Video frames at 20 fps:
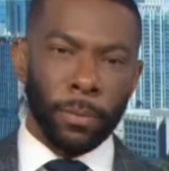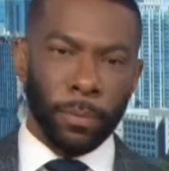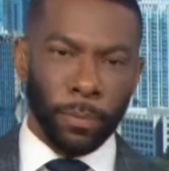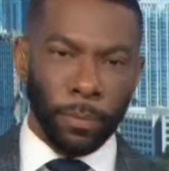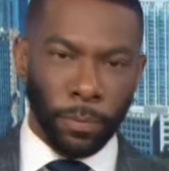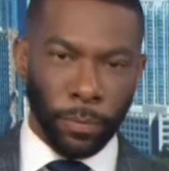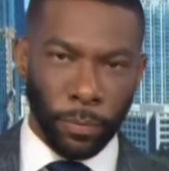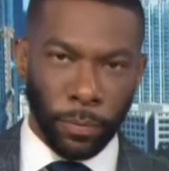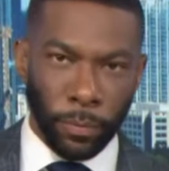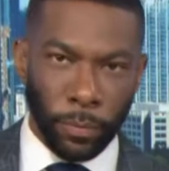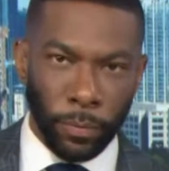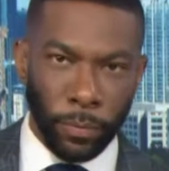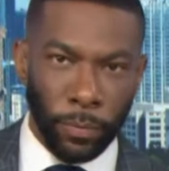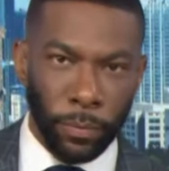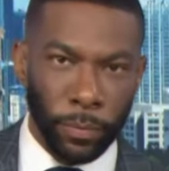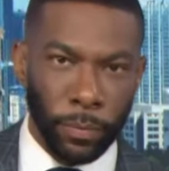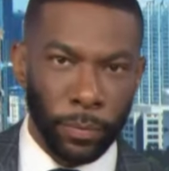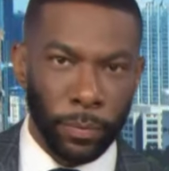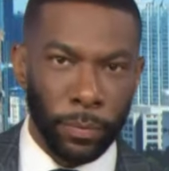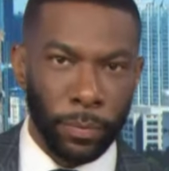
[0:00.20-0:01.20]

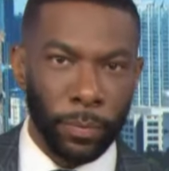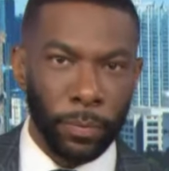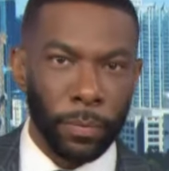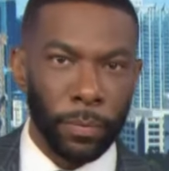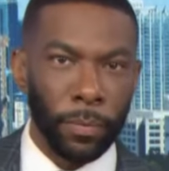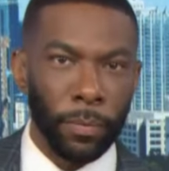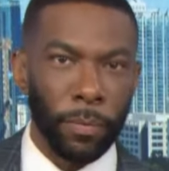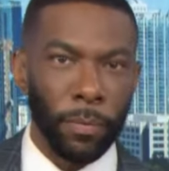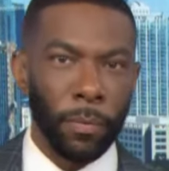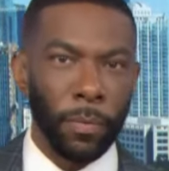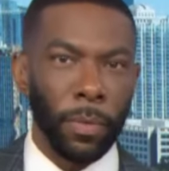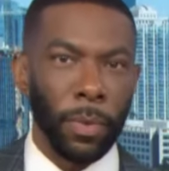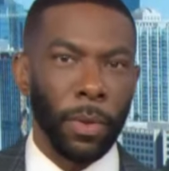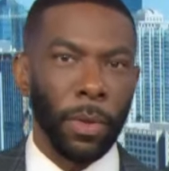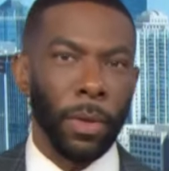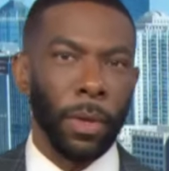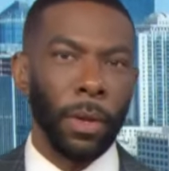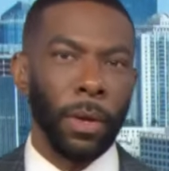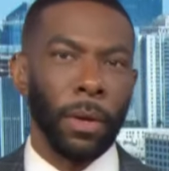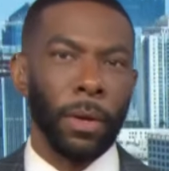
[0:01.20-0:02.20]

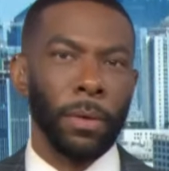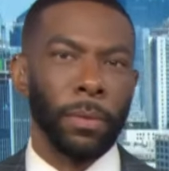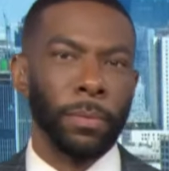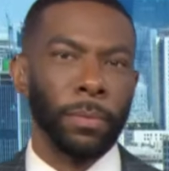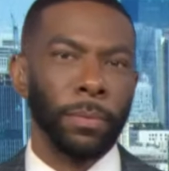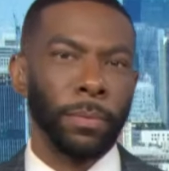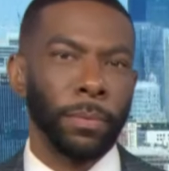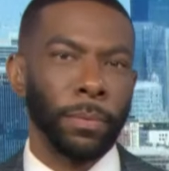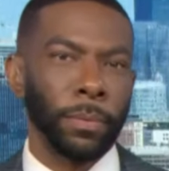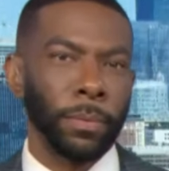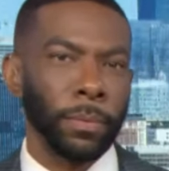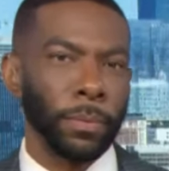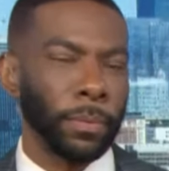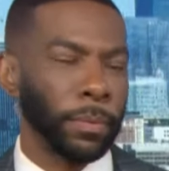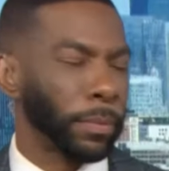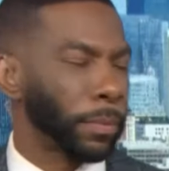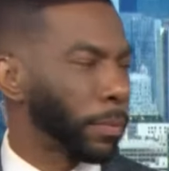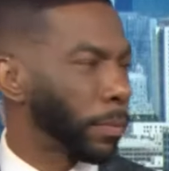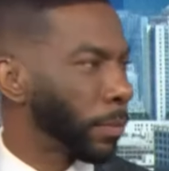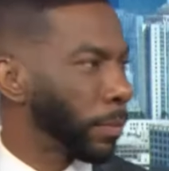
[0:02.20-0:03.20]

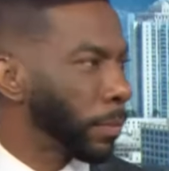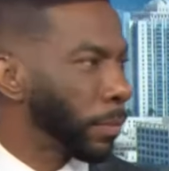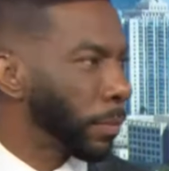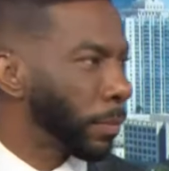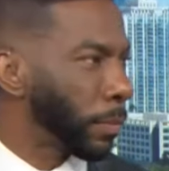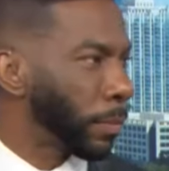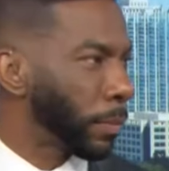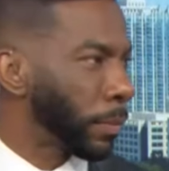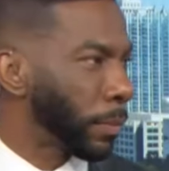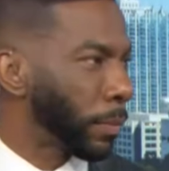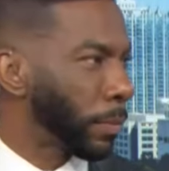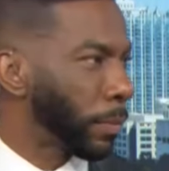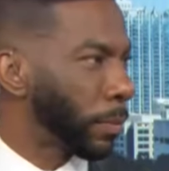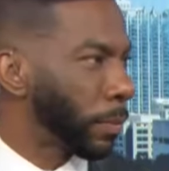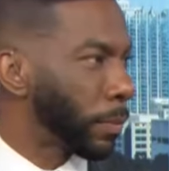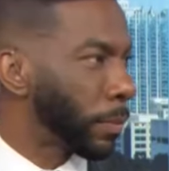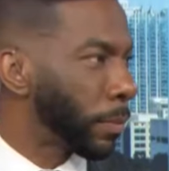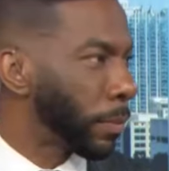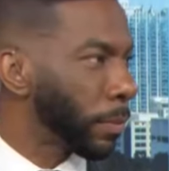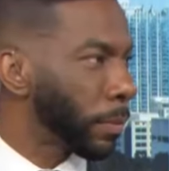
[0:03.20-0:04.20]

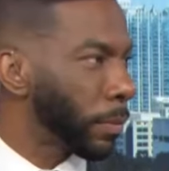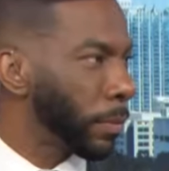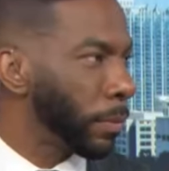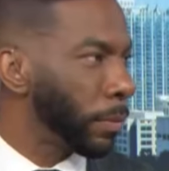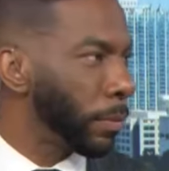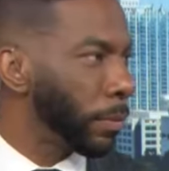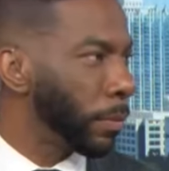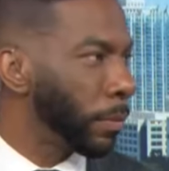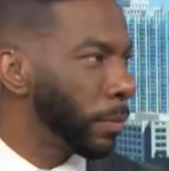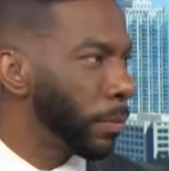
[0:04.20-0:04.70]
The person shown says nothing.